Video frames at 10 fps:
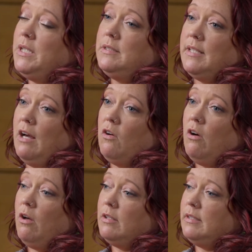pills and
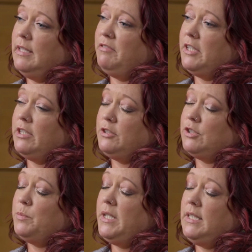alcohol. He figured it'd
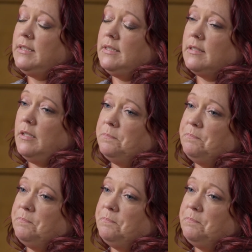just be an easy sleep.